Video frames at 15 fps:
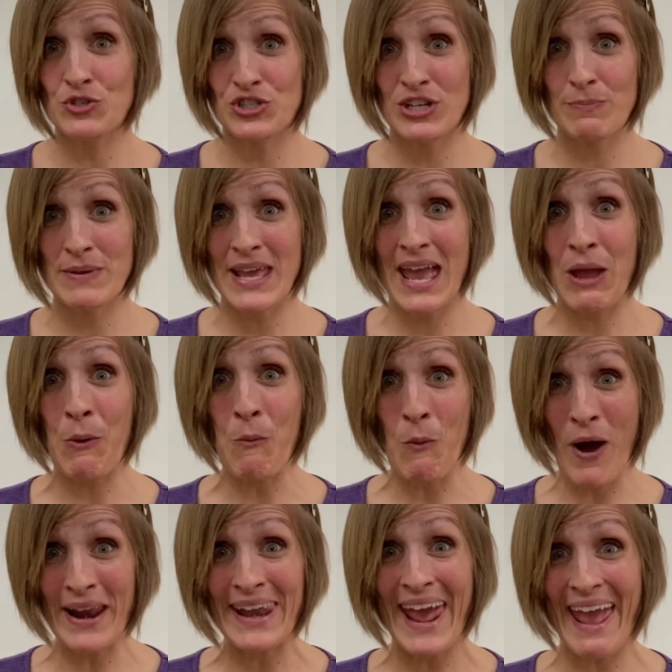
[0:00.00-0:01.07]
GPA
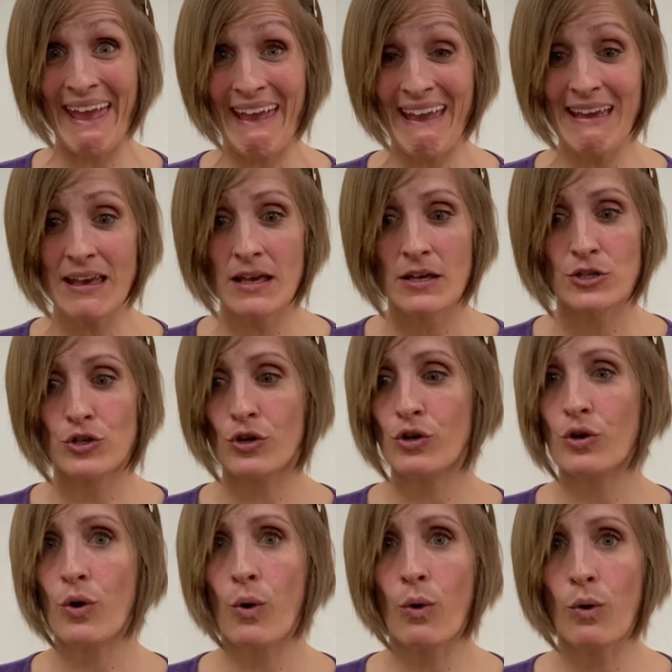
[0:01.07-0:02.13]
1A, your
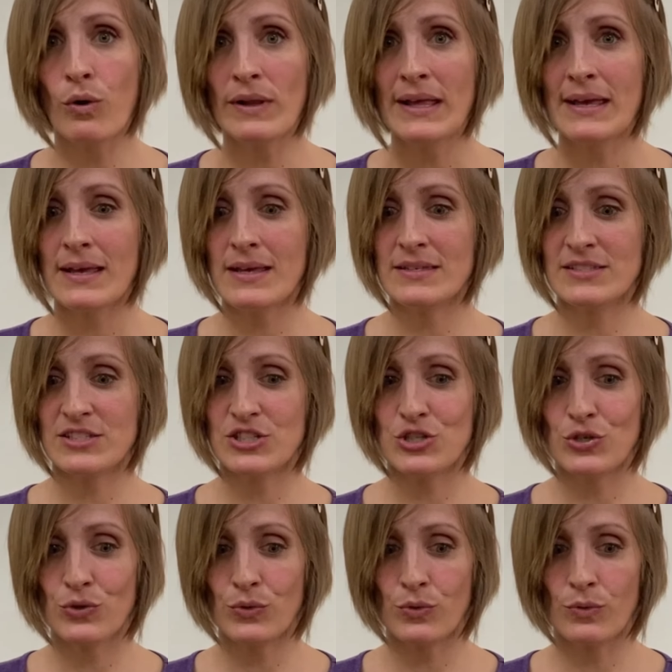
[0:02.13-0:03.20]
goal is
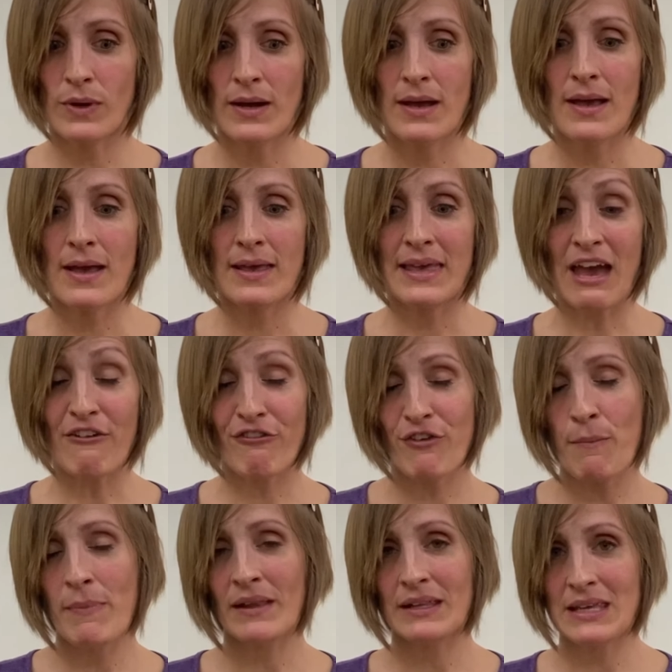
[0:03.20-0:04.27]
to get
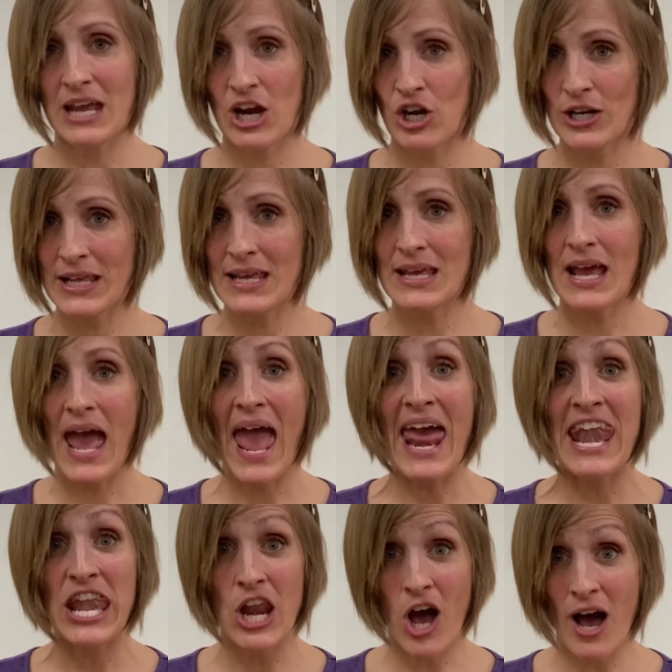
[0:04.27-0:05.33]
familiarity
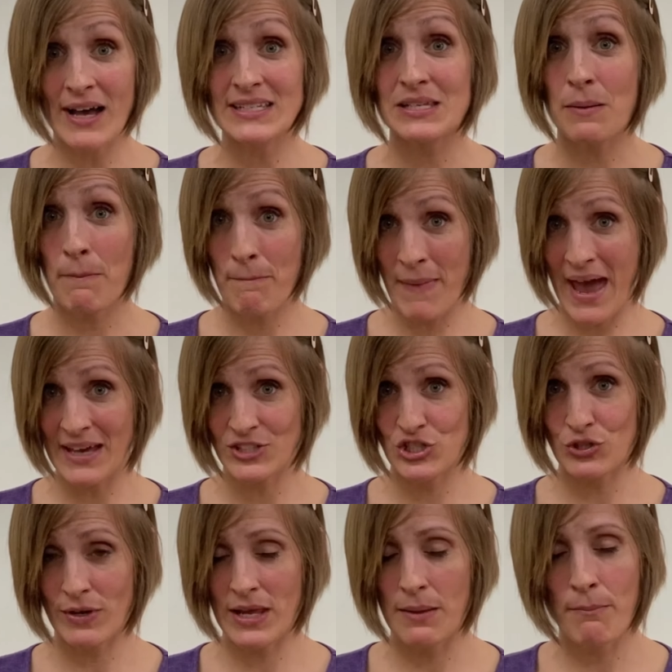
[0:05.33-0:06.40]
and not
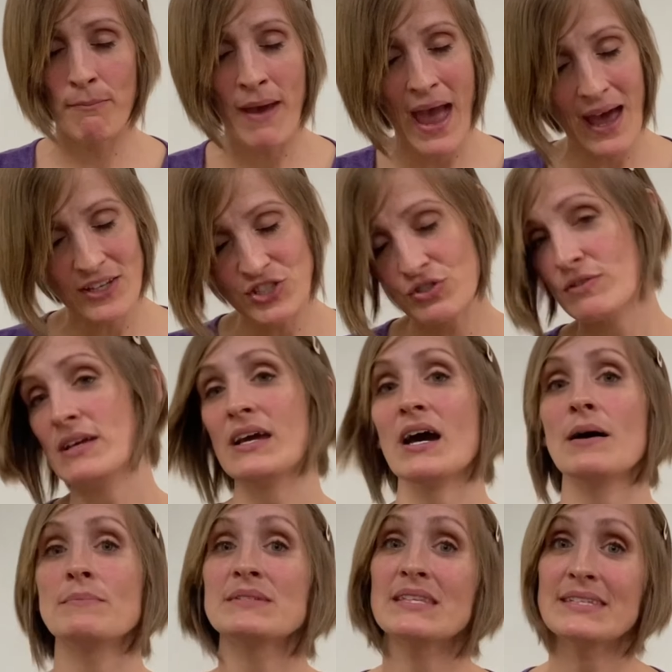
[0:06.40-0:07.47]
mastery. Mastery
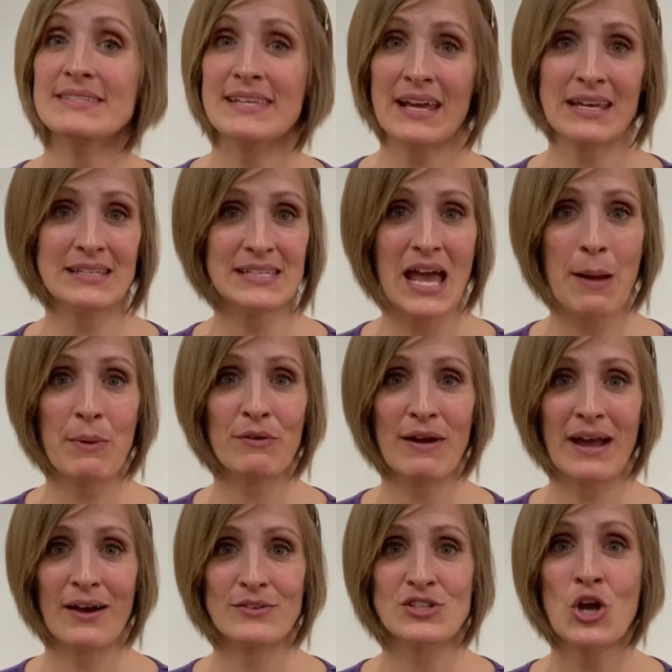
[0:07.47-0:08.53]
comes the second time
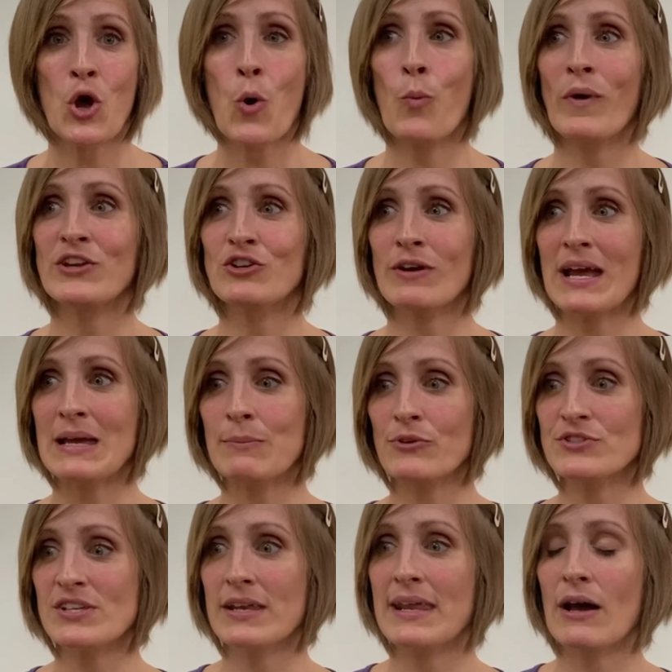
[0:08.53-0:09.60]
around when you're able
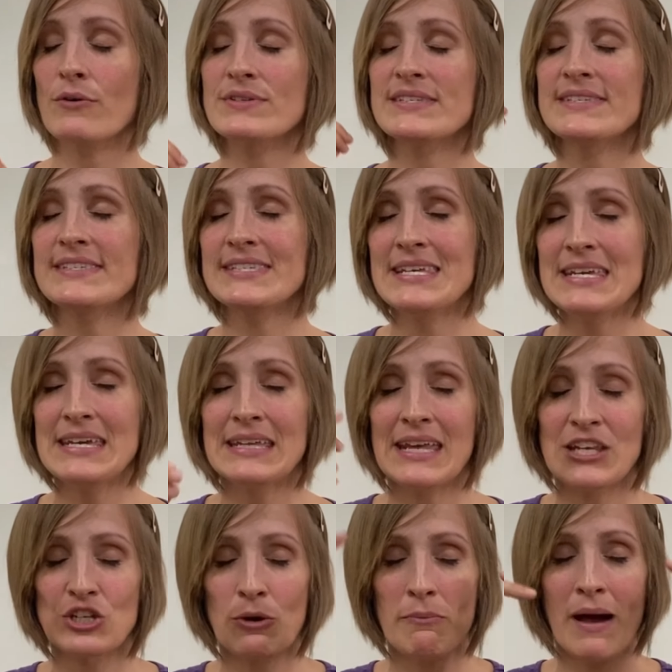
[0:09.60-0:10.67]
to now see it
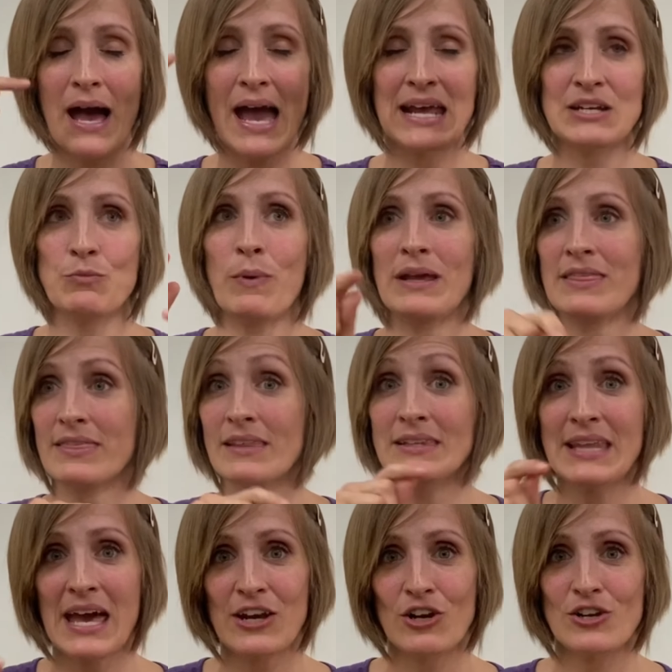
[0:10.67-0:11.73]
in your mind, like the
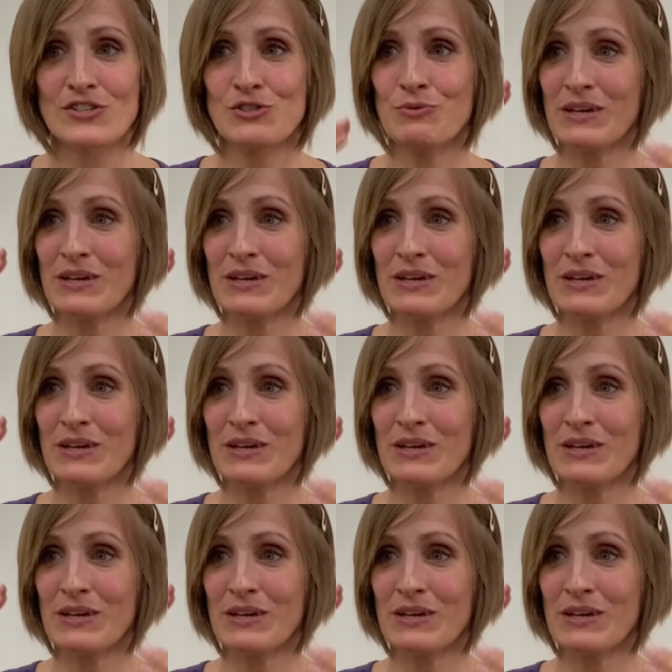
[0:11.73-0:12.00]
letters,